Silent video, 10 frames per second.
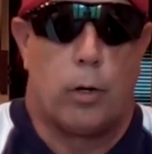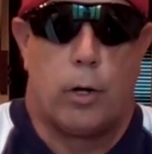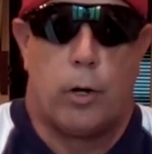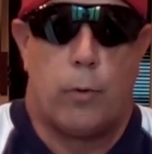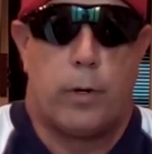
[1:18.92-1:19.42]

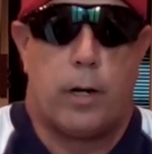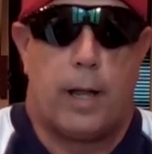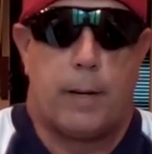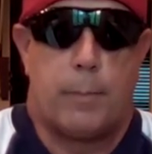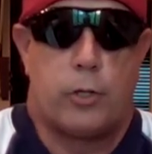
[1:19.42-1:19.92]
Who would you
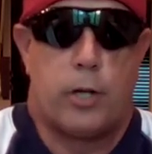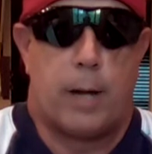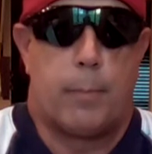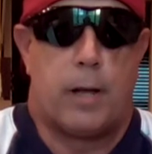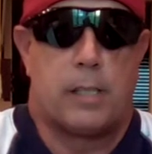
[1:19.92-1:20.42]
like, Miss
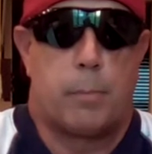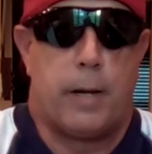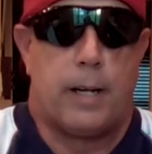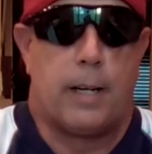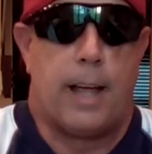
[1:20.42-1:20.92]
Jackpot?
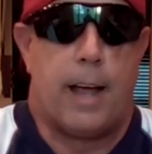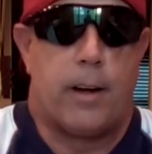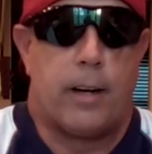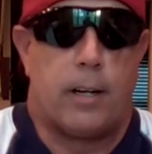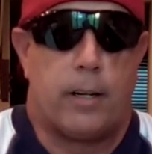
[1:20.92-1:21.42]
Speak loud
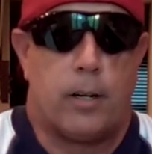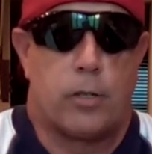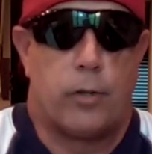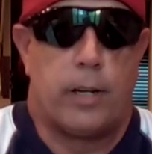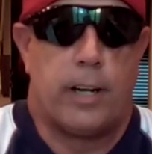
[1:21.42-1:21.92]
and clear
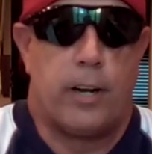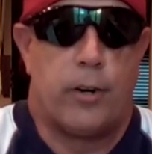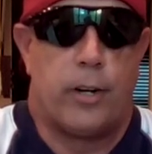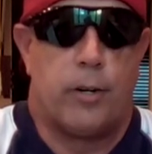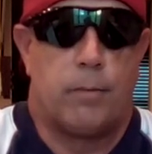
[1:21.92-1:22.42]
so they can hear
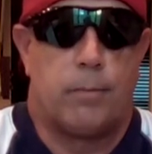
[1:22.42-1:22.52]
you.